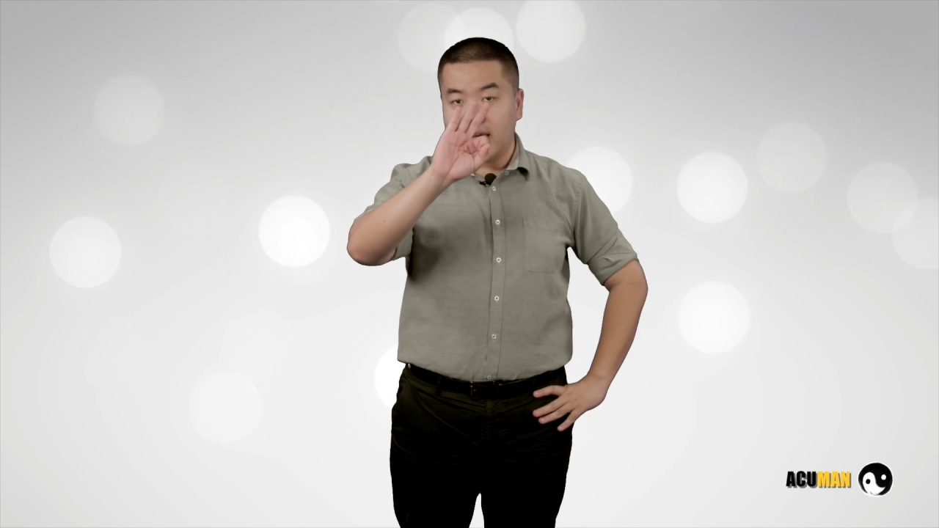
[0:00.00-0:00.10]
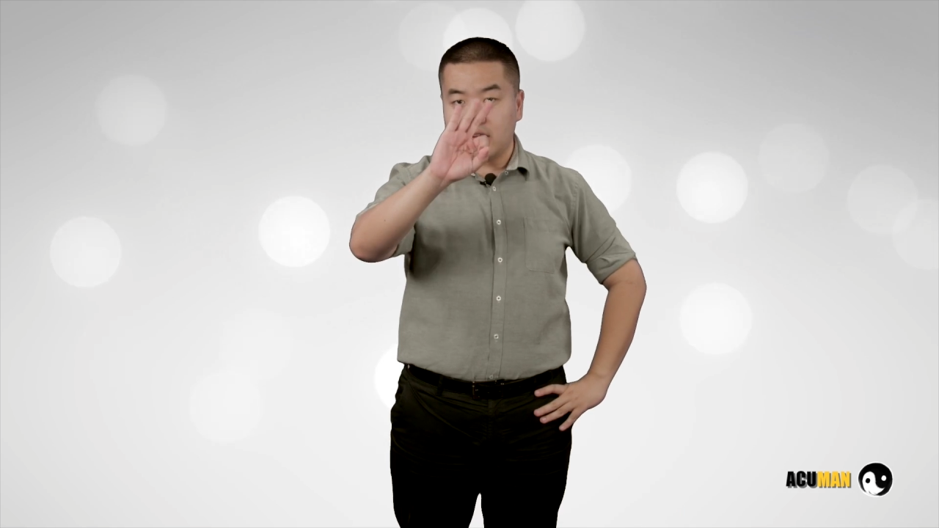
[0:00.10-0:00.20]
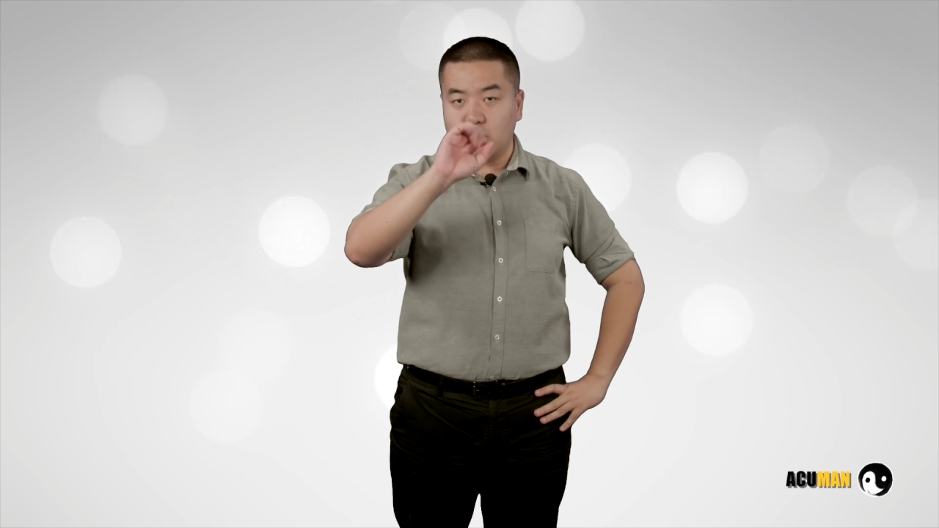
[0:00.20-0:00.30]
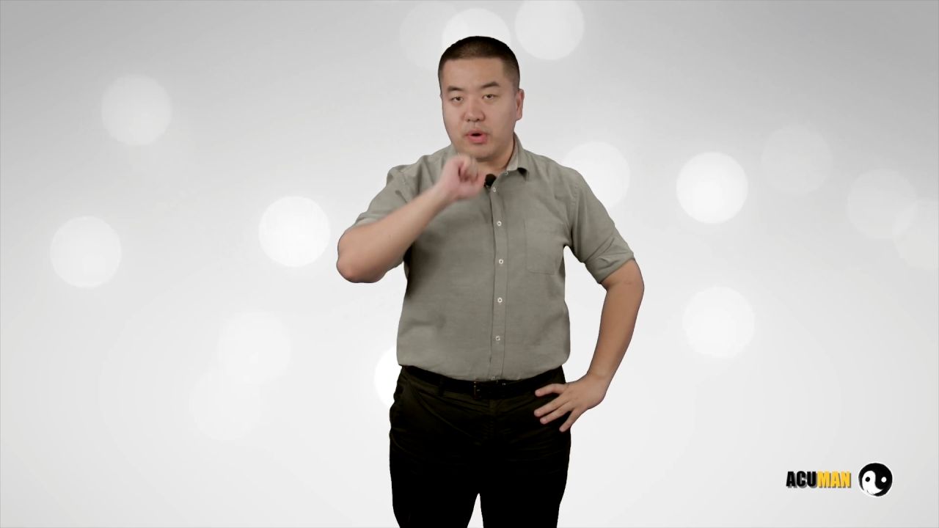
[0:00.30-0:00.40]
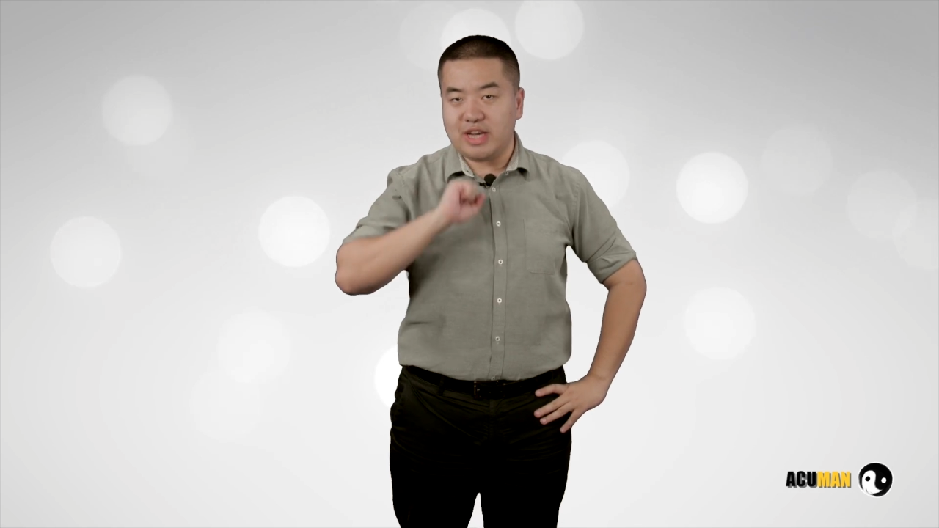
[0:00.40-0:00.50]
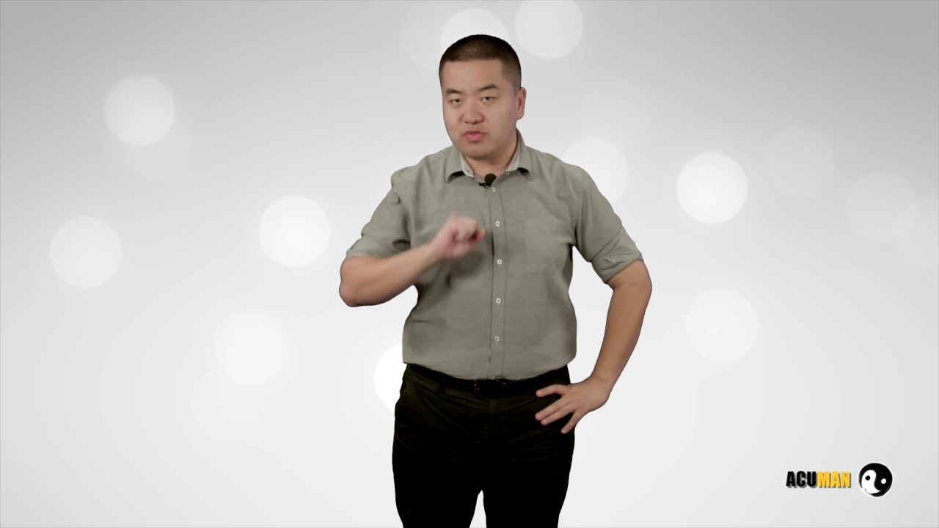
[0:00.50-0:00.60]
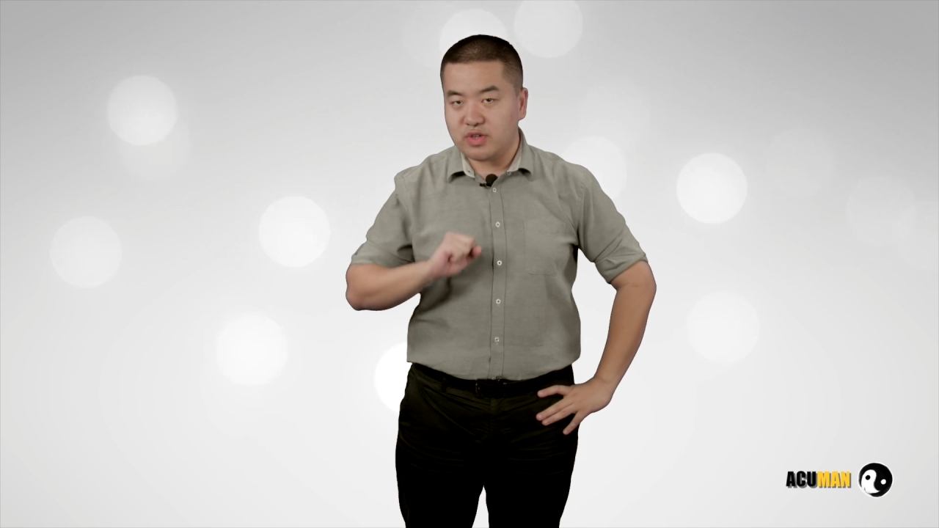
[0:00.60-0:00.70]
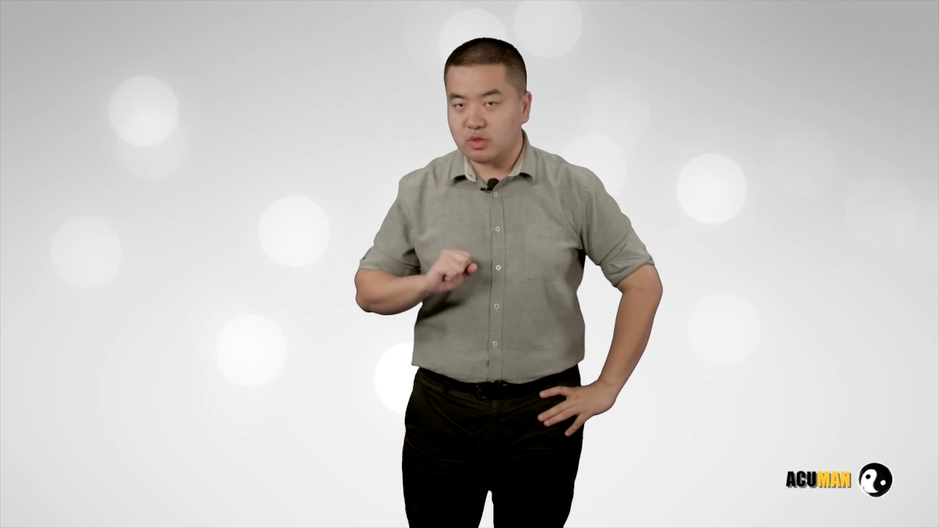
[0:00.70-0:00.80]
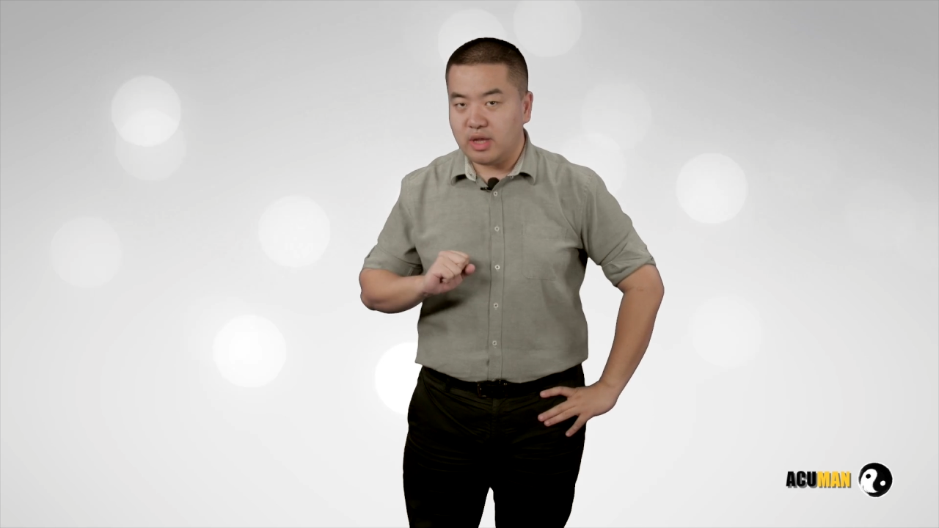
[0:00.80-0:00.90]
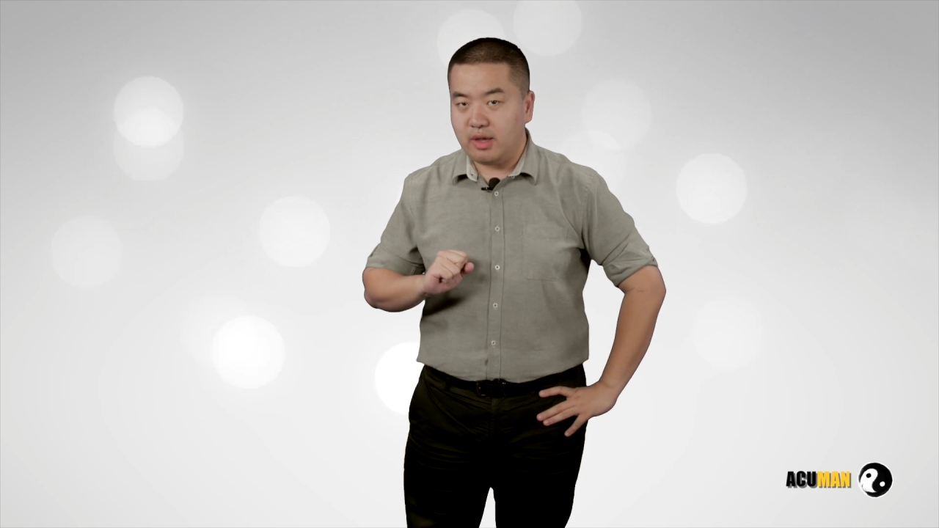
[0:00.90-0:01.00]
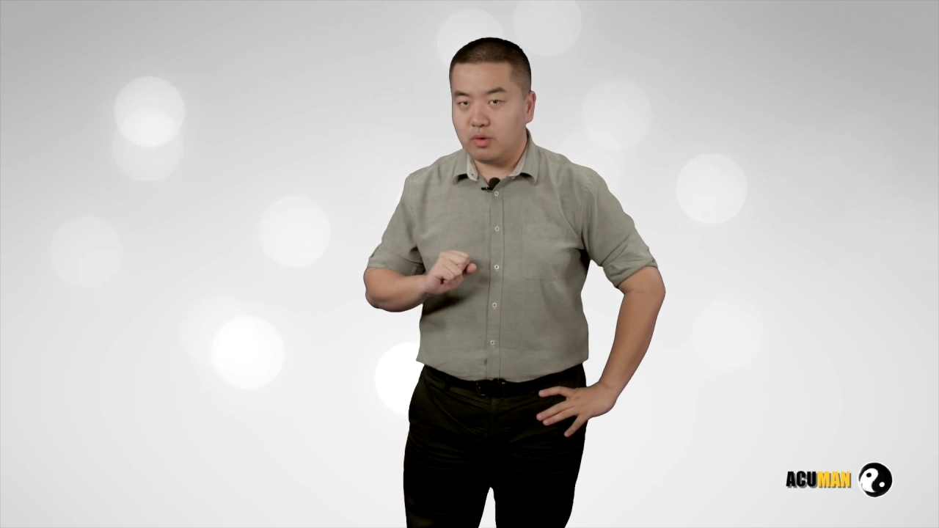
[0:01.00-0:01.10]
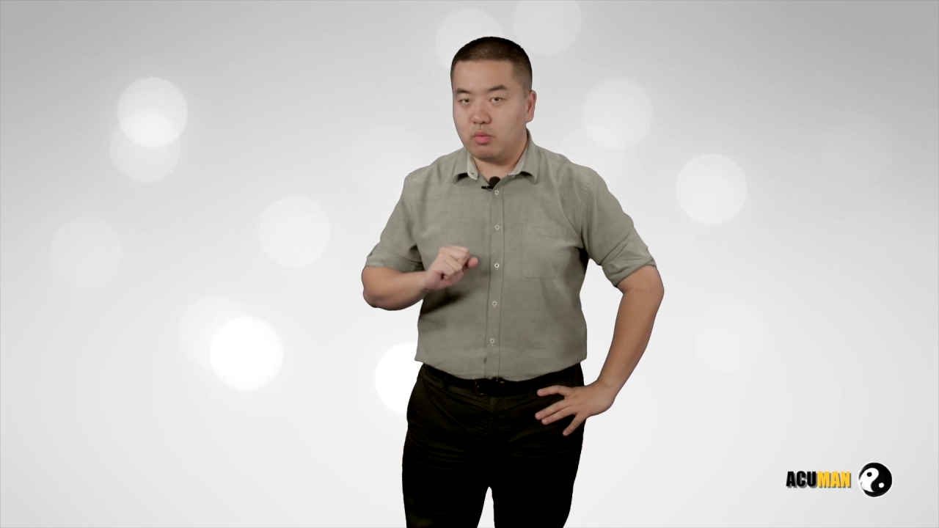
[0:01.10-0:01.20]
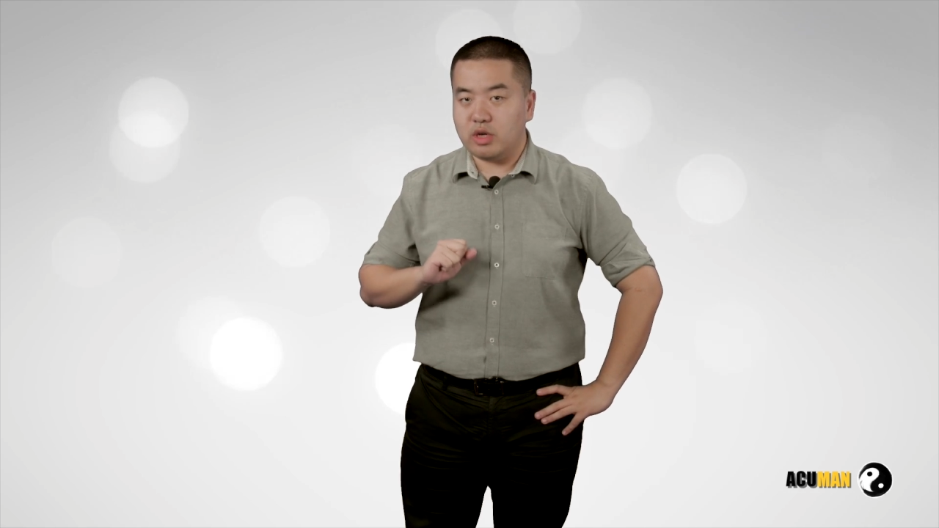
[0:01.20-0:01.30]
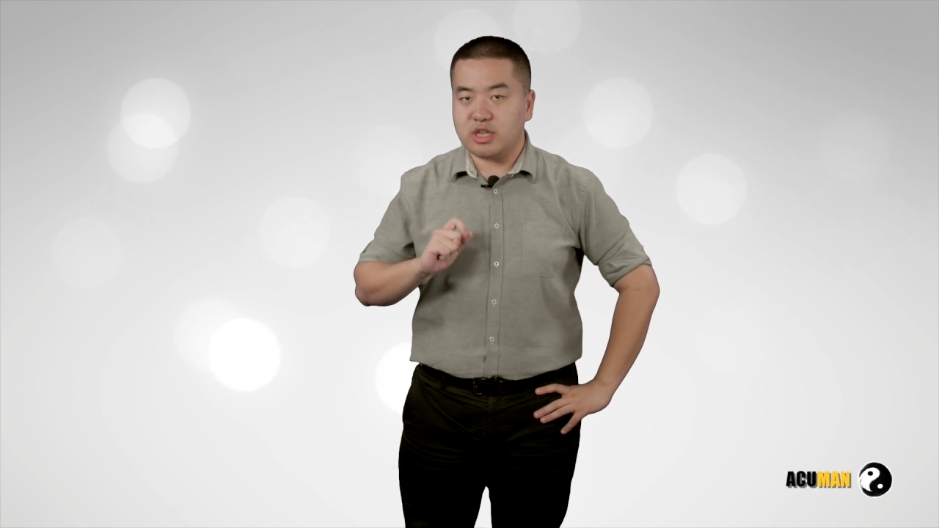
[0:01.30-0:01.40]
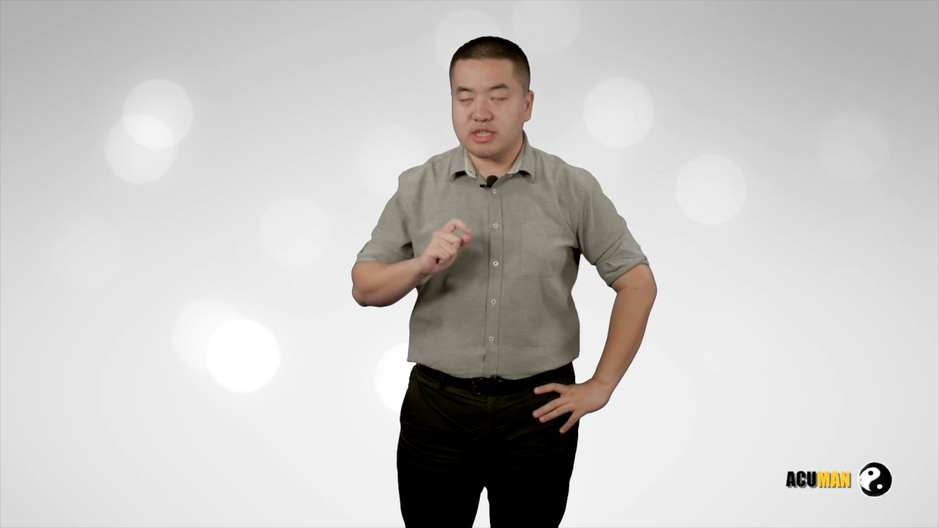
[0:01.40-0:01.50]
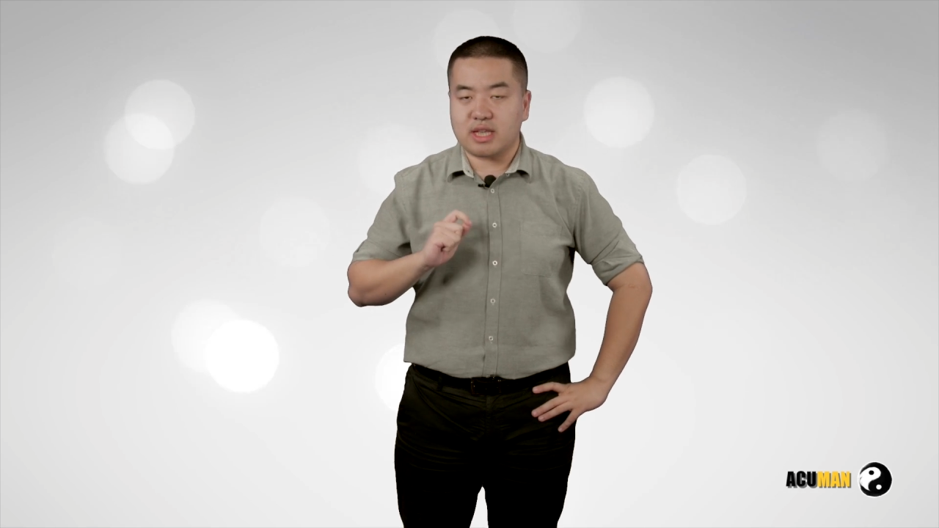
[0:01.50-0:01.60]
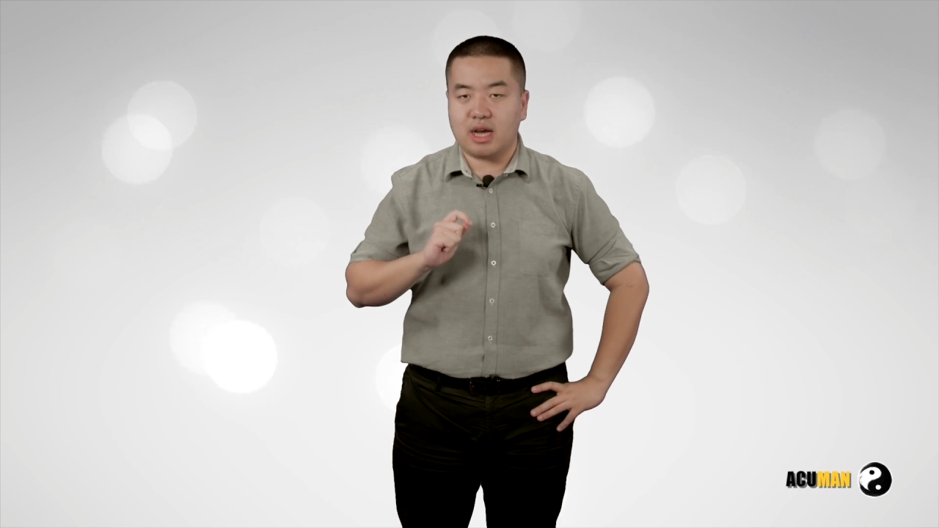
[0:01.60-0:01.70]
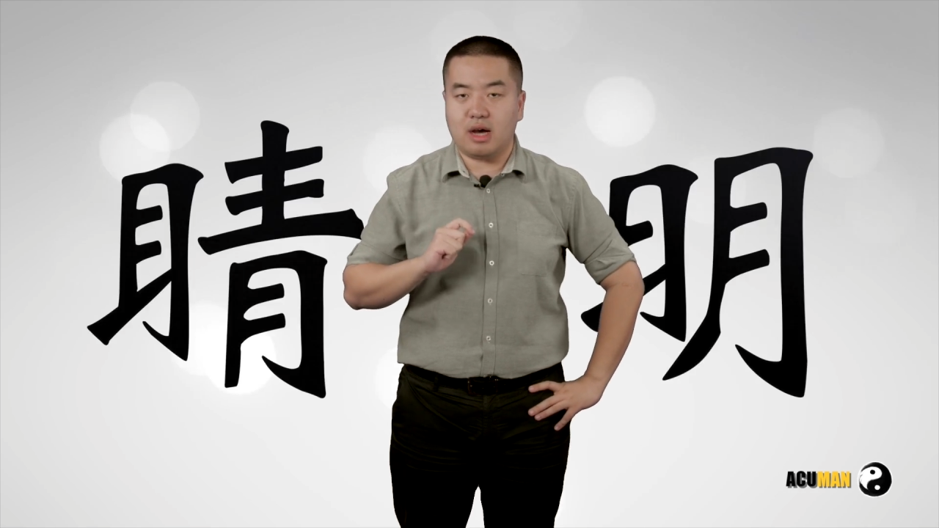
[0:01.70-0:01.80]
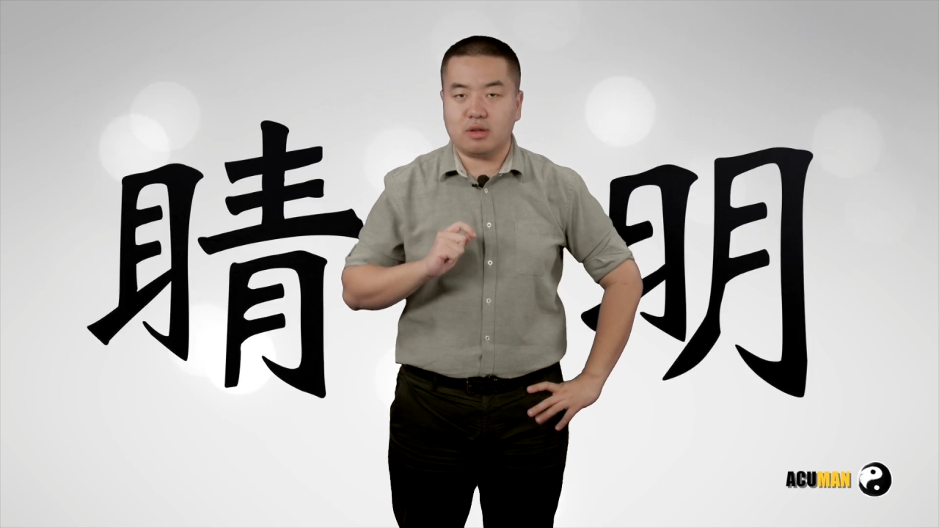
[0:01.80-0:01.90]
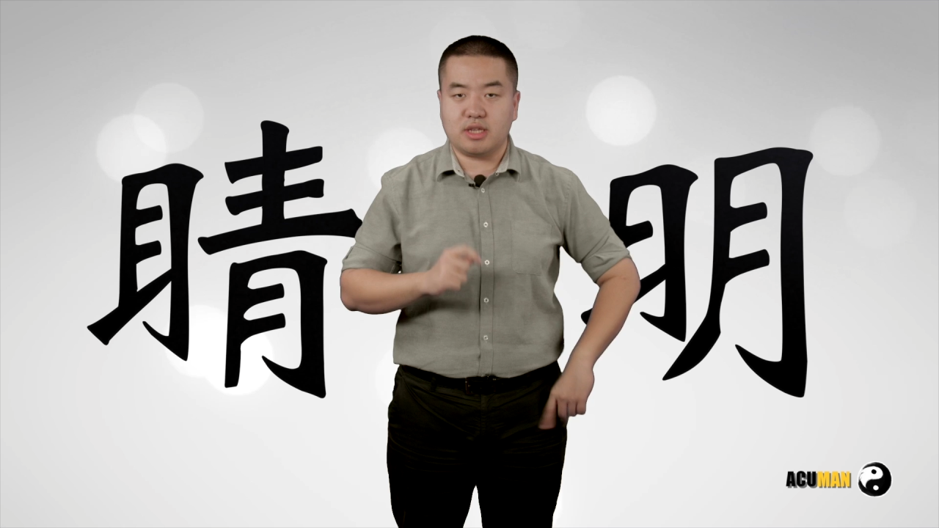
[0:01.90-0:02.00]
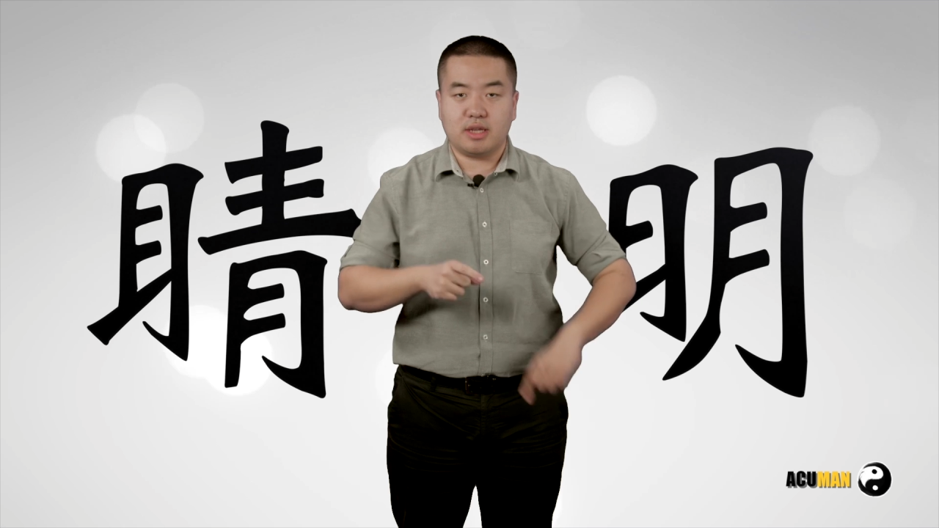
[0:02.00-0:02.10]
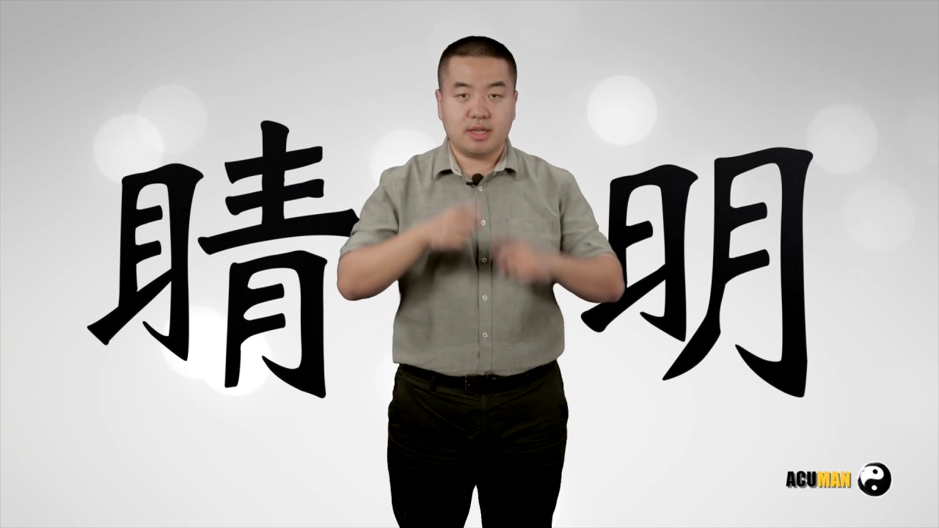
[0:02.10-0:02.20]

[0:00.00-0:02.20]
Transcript: acupoints for today, which is called